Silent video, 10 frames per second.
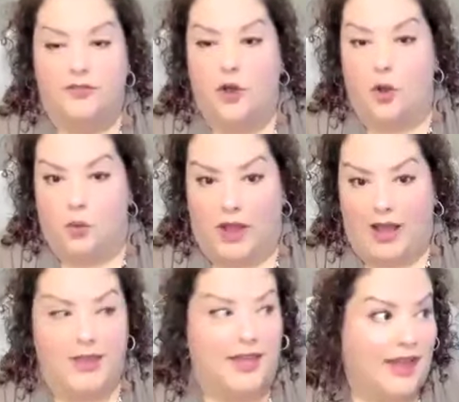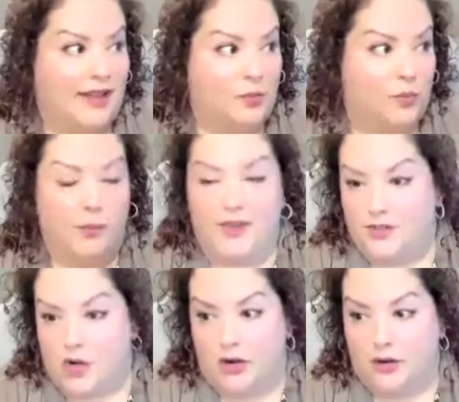So I think that's where we
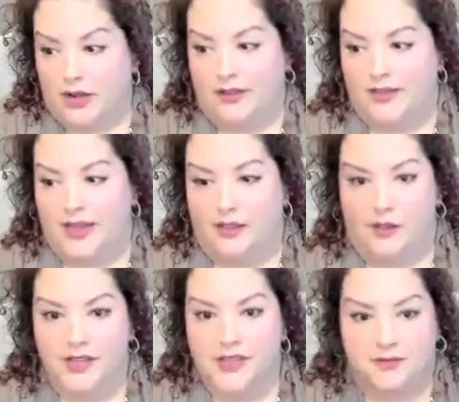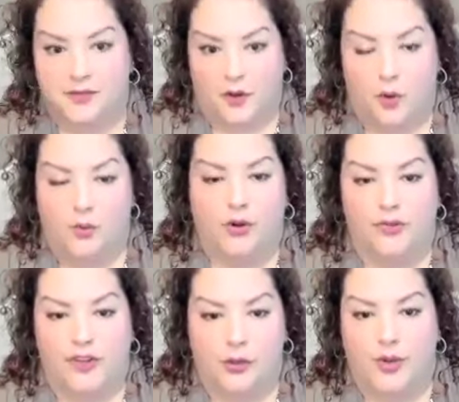start, is that the list of
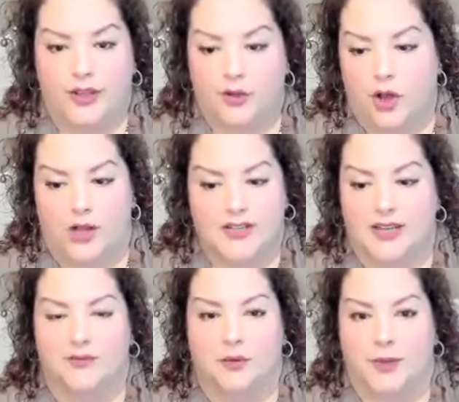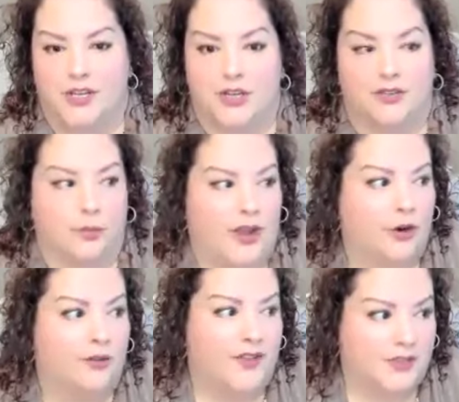owners, including their contact information, is a
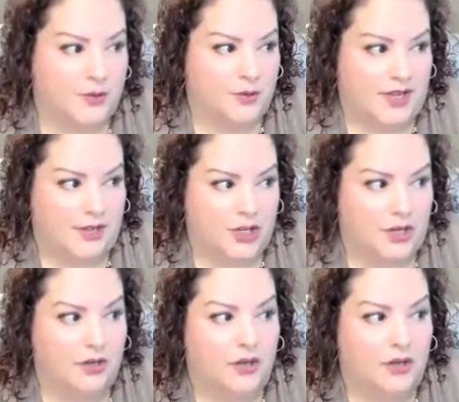record of the association.